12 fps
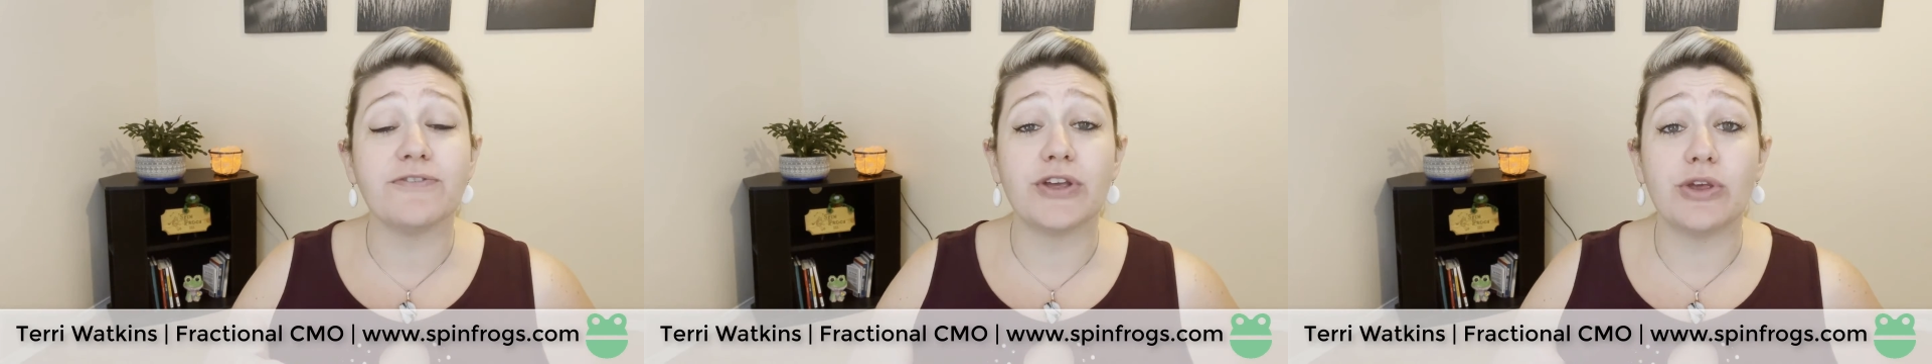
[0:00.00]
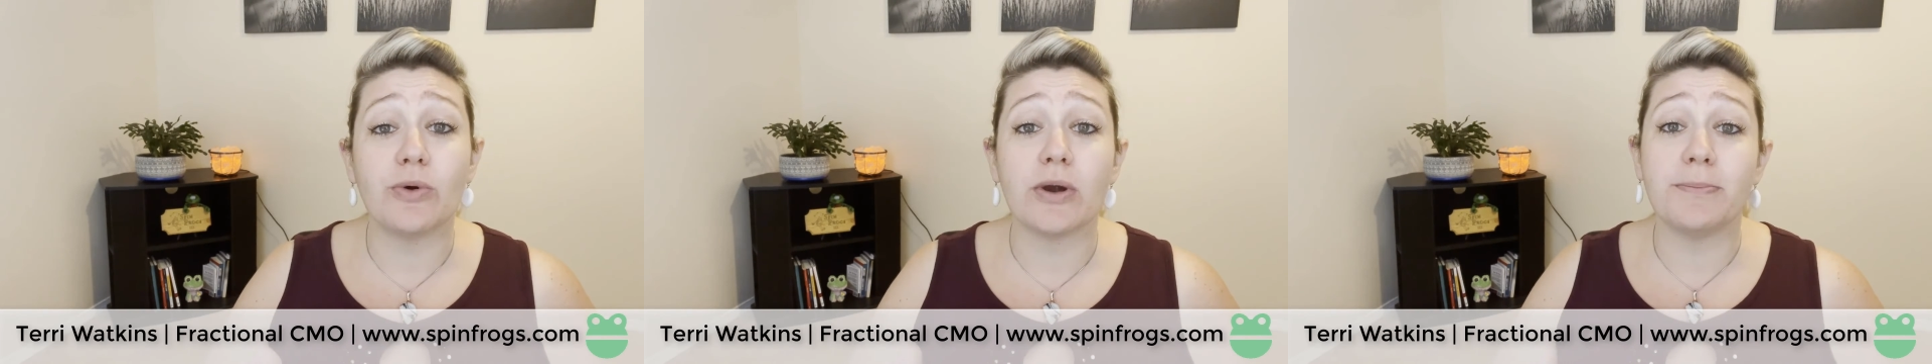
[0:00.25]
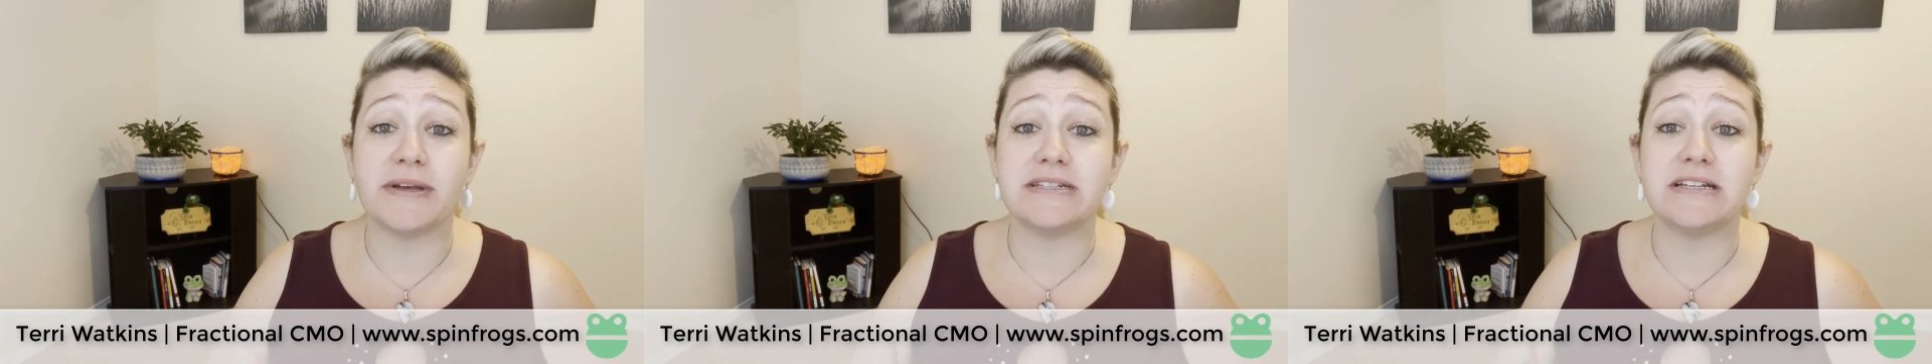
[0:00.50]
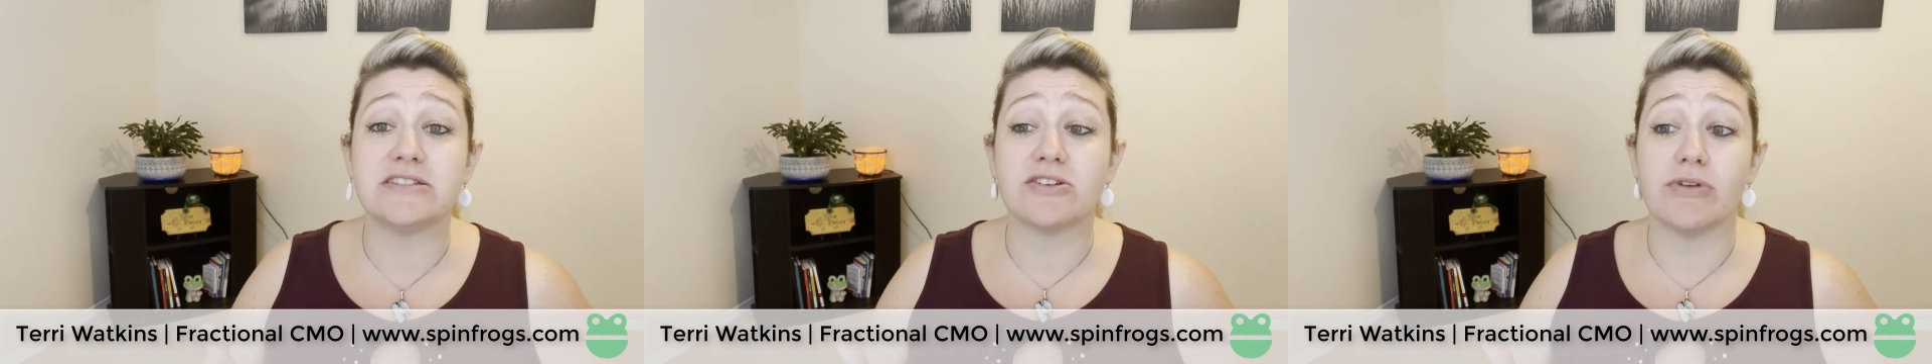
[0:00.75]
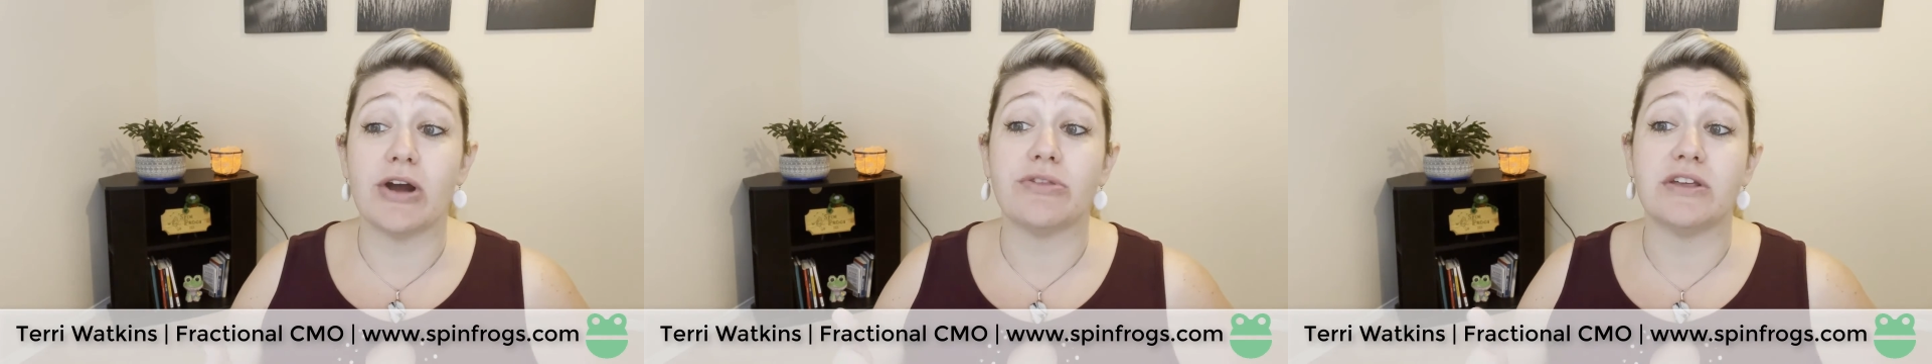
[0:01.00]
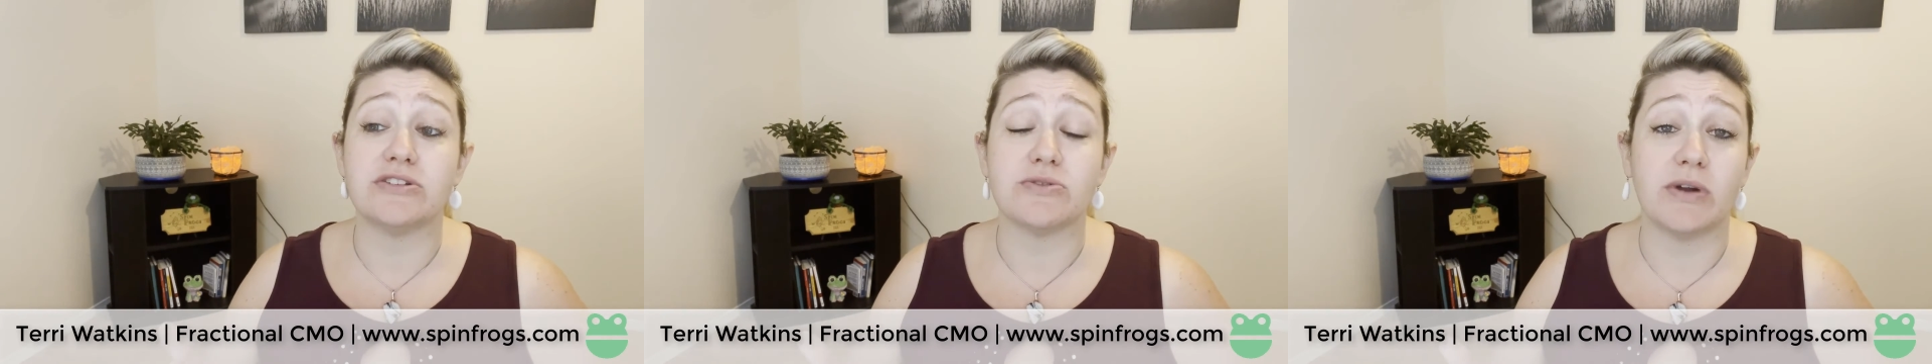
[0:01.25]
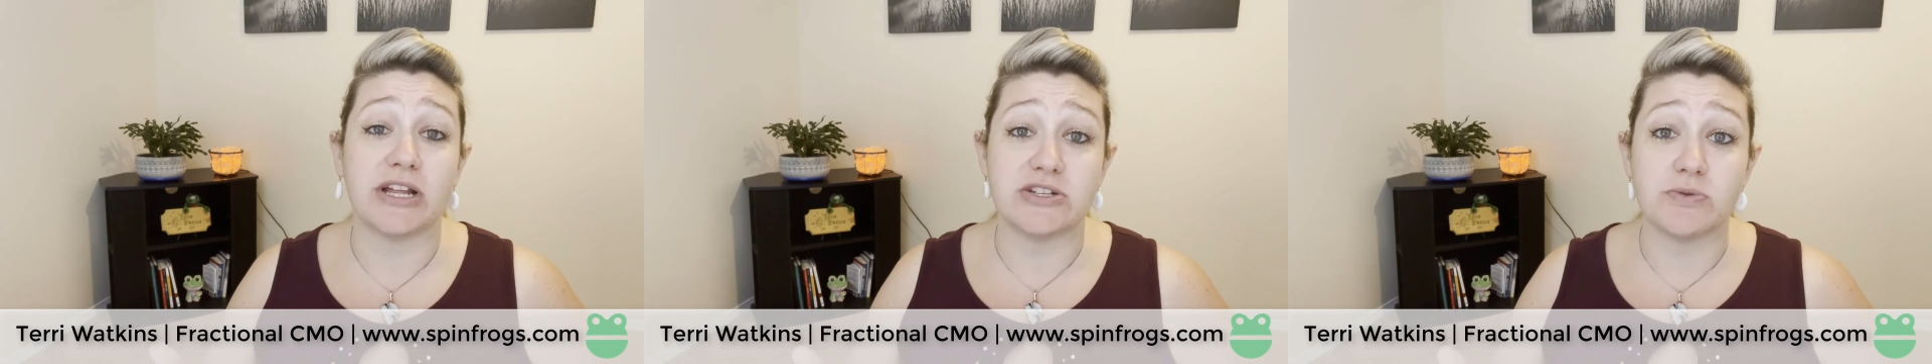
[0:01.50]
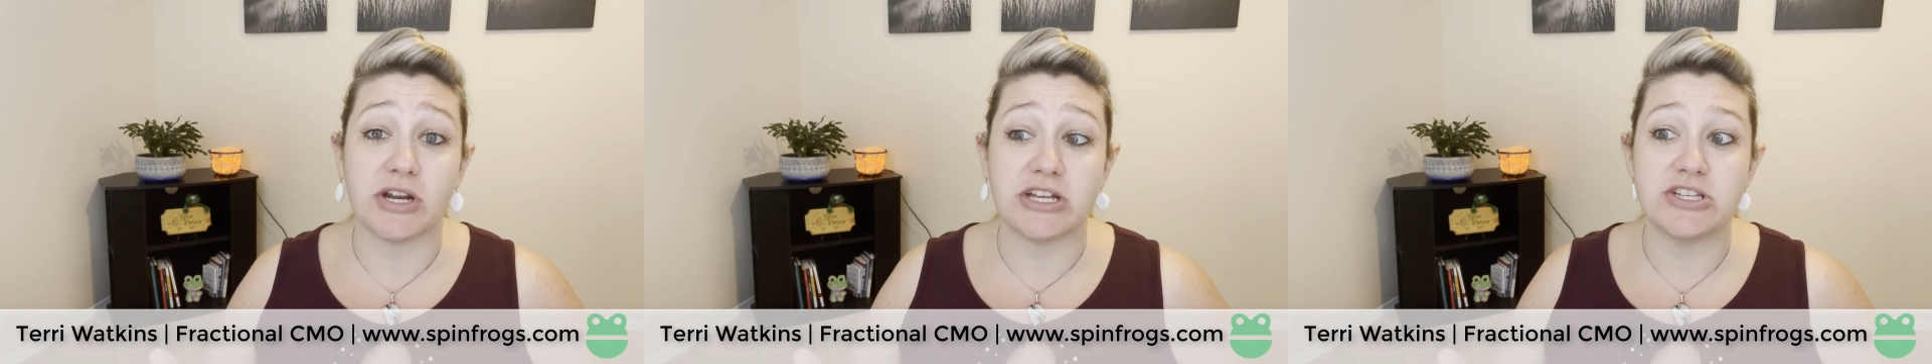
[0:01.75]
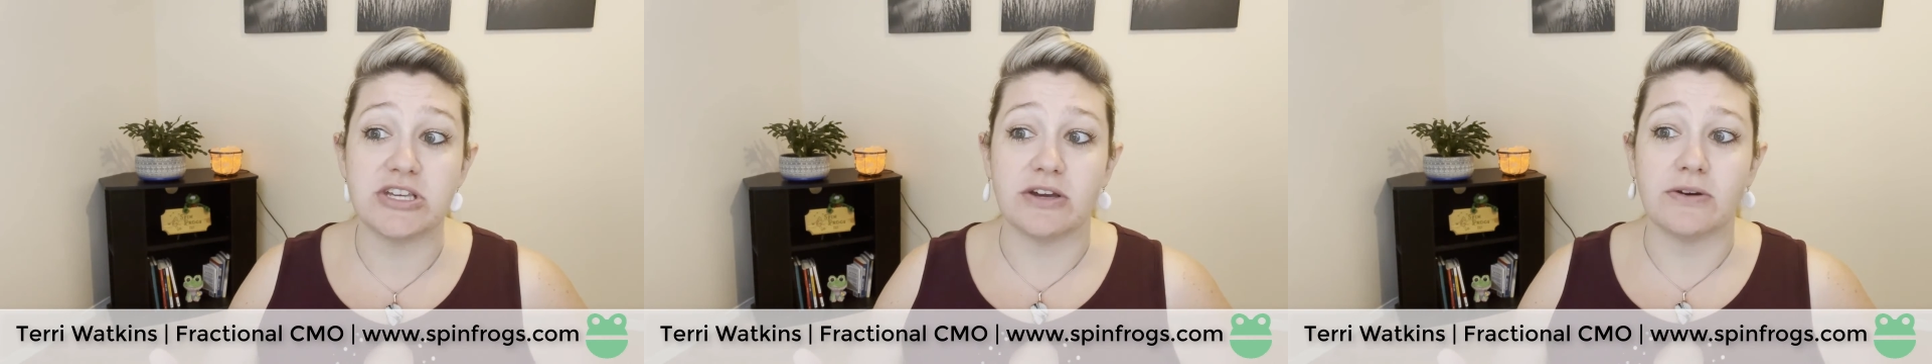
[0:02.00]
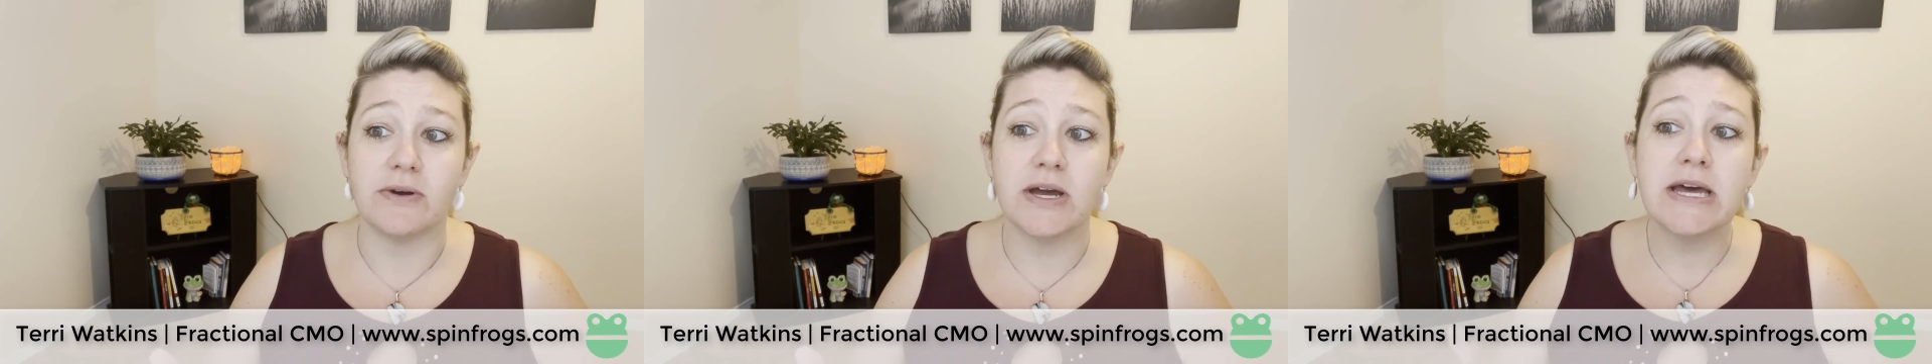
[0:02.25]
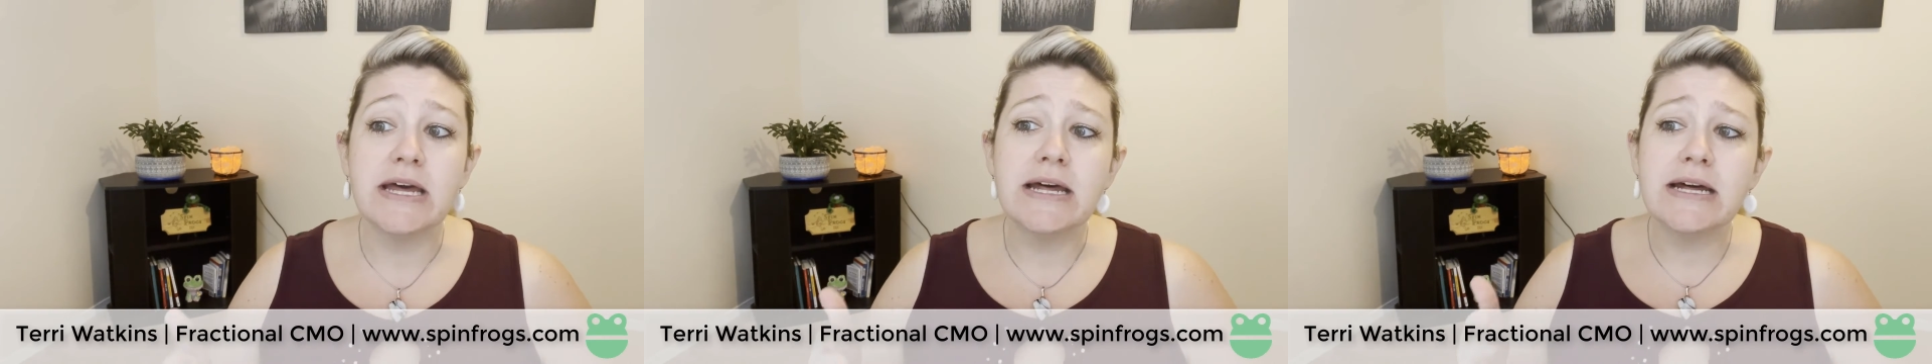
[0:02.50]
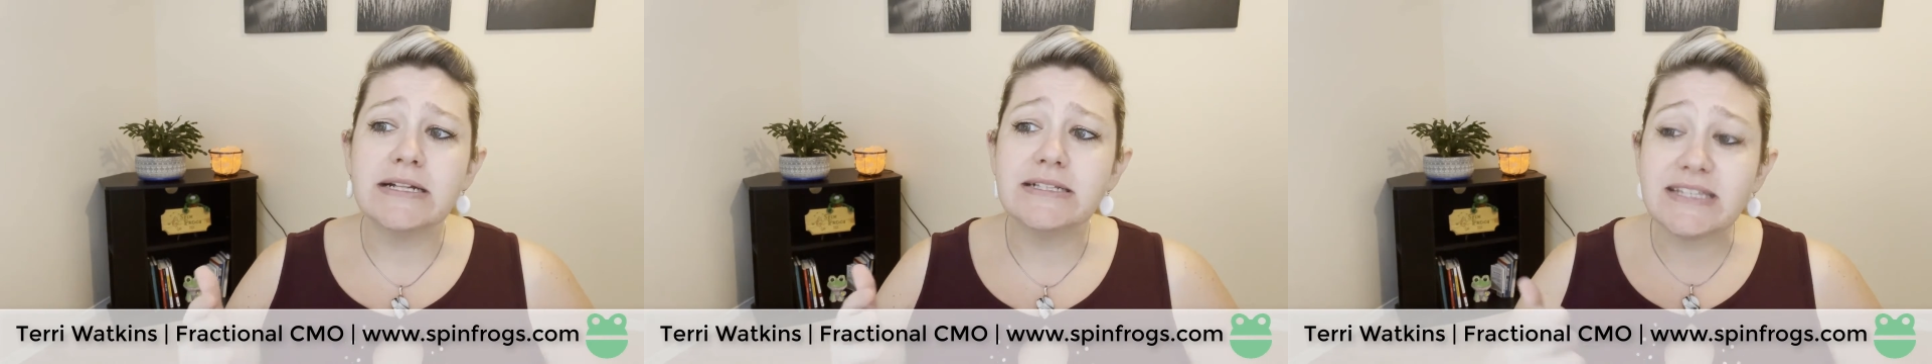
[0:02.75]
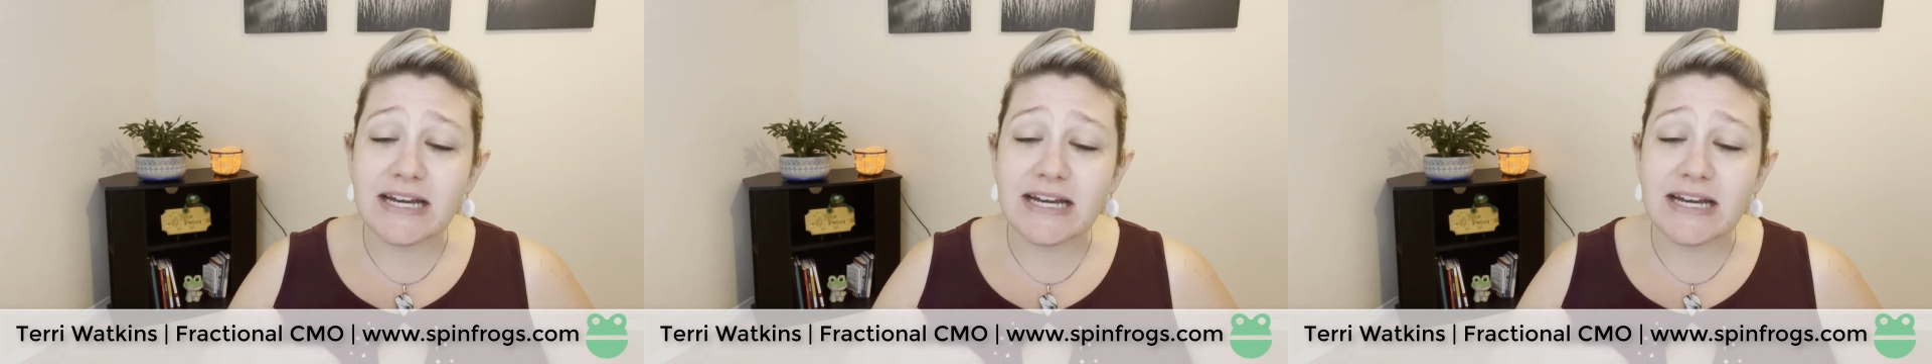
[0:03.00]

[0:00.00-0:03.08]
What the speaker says: for your business growth in 2022.